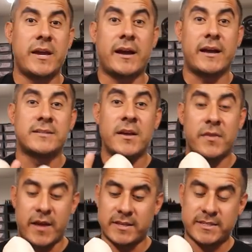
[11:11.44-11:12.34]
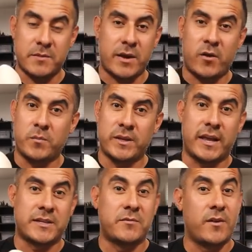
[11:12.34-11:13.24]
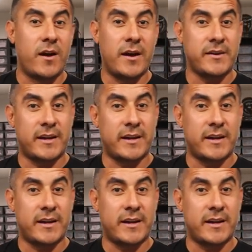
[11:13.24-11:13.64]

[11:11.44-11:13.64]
But yeah, guys, that's it, man. Hope you liked the vlog.